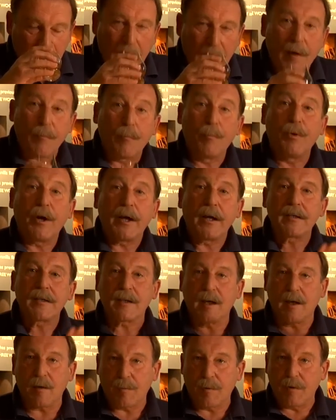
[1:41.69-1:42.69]
and
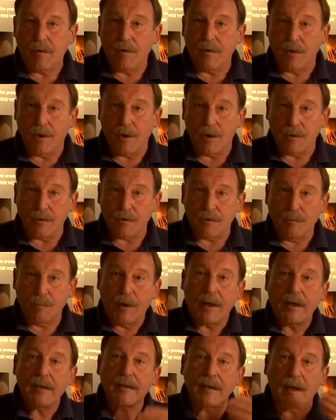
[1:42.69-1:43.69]
brings up the nose,
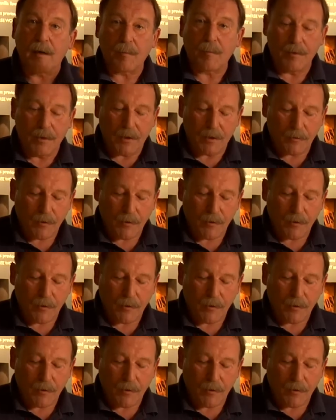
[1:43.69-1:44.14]
brings up the